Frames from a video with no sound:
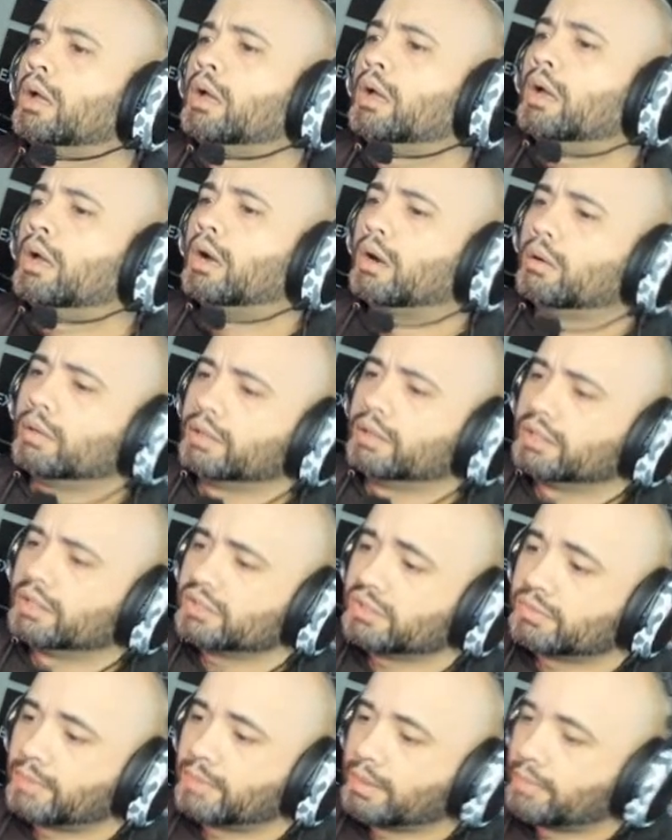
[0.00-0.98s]
Oh, and this
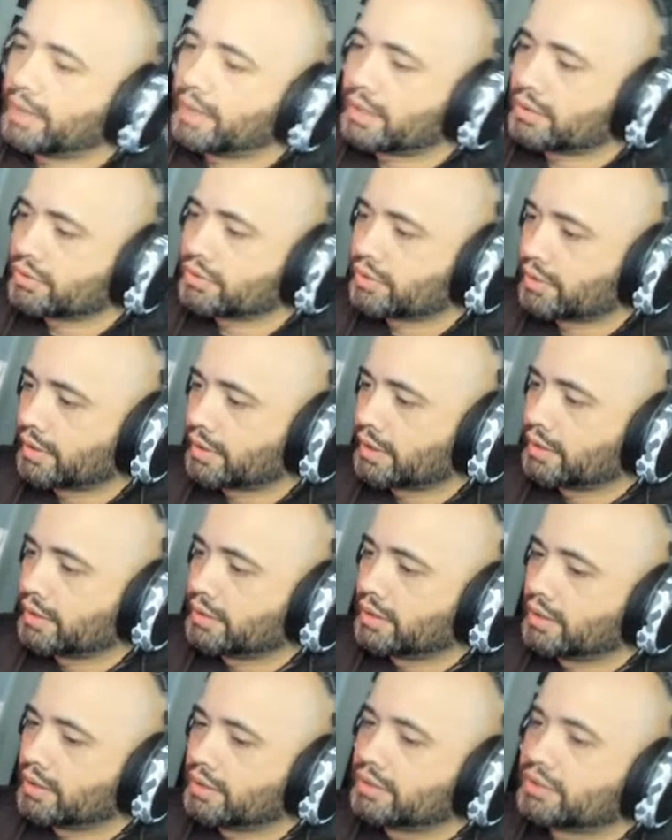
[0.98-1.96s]
is my battle screen.
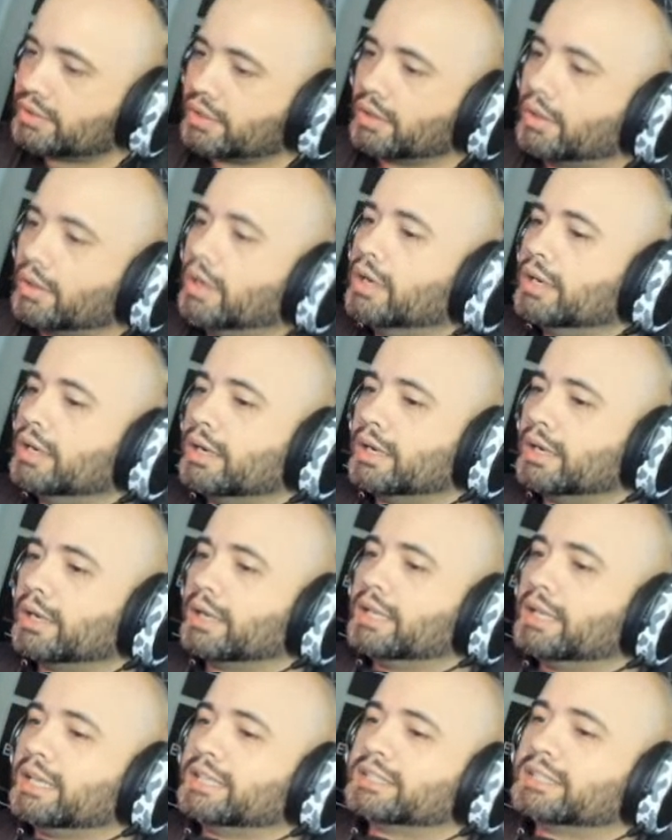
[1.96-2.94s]
So
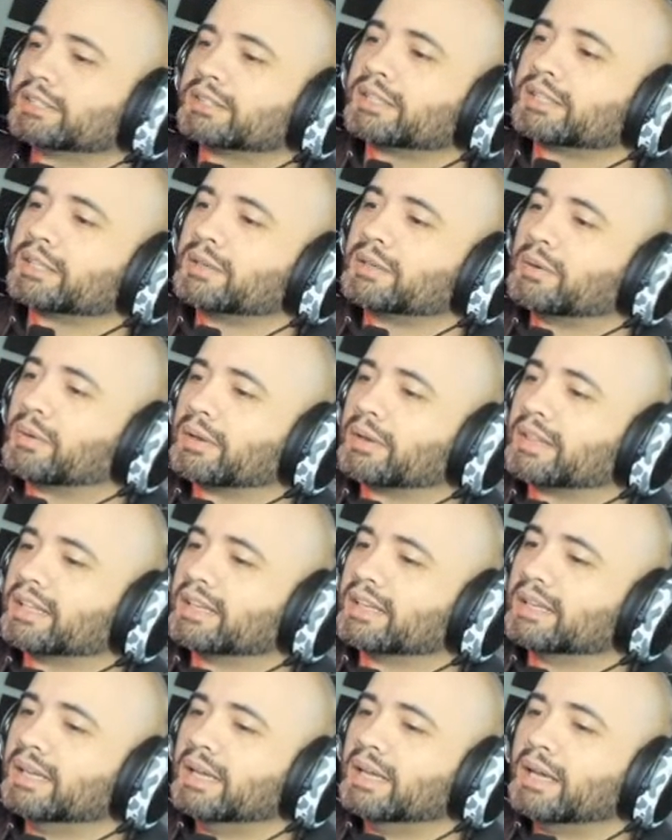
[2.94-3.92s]
you just ignore
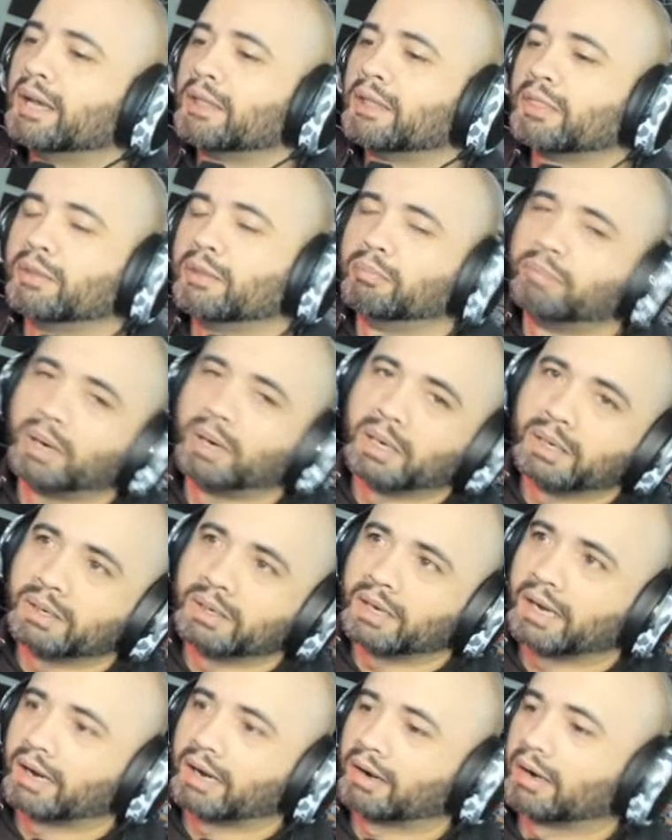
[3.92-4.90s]
the
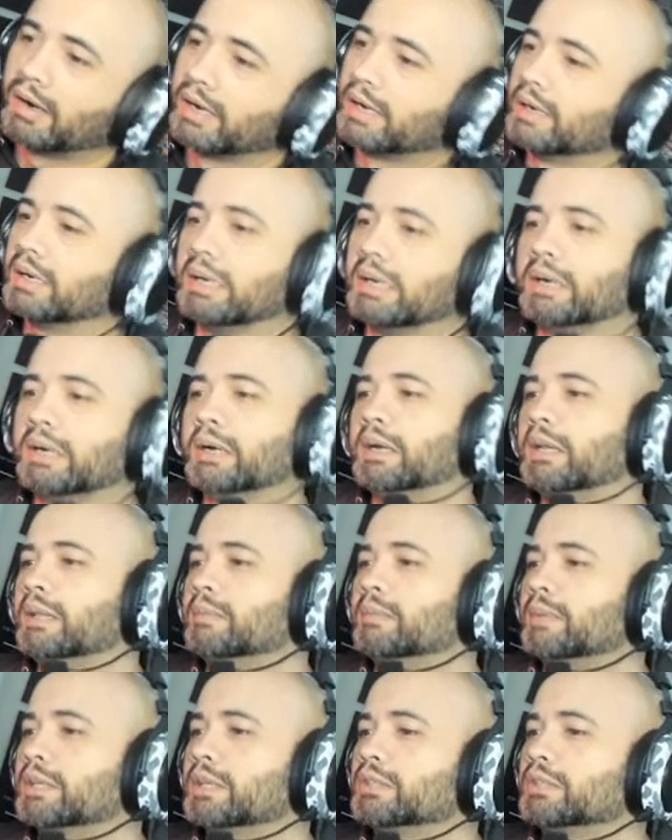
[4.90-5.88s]
button area
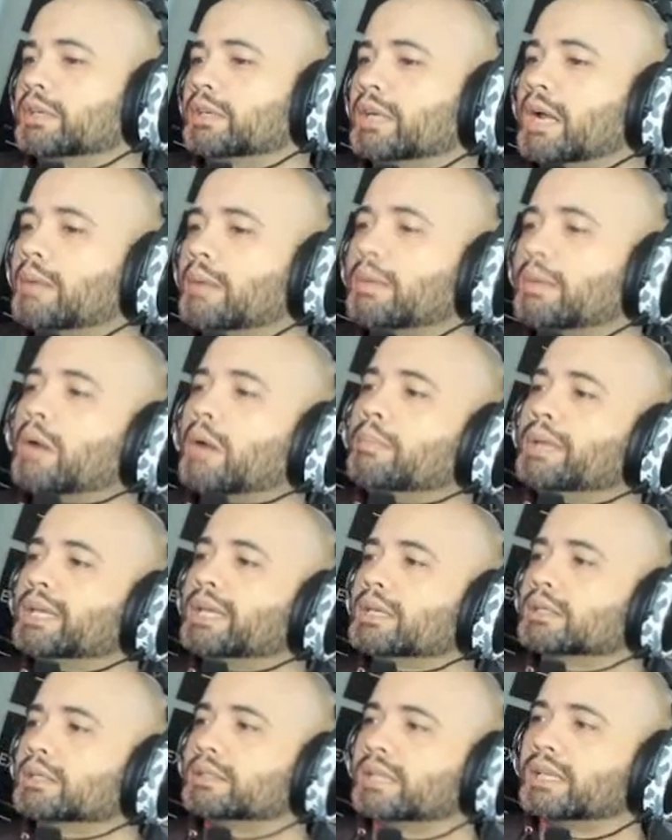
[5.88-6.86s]
underneath my screen. I'll make
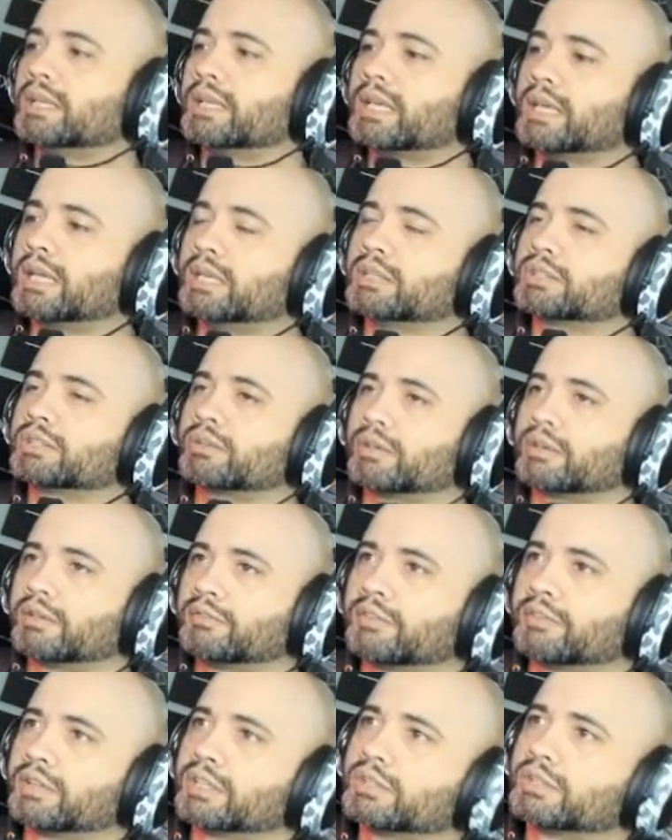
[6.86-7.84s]
a dedicated screen
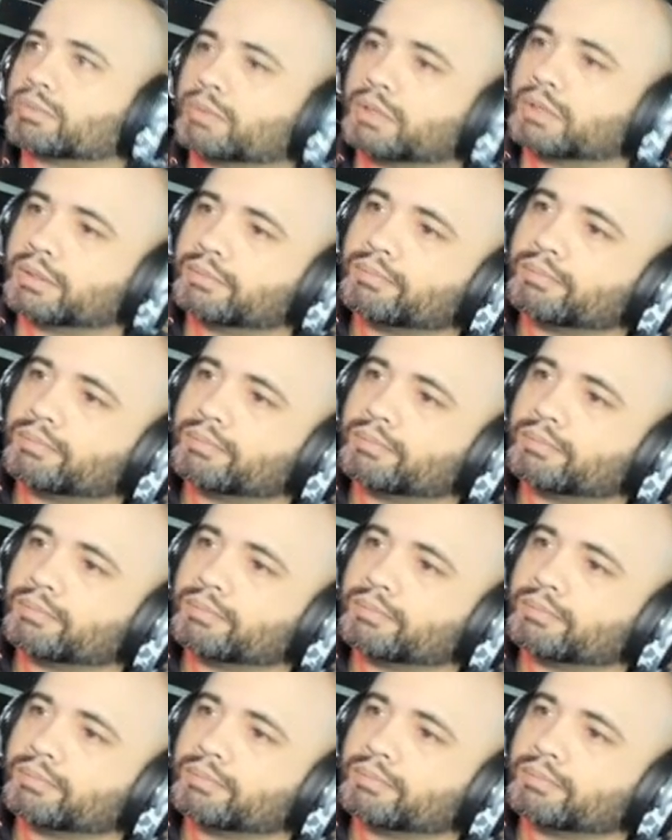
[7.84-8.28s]
for this one.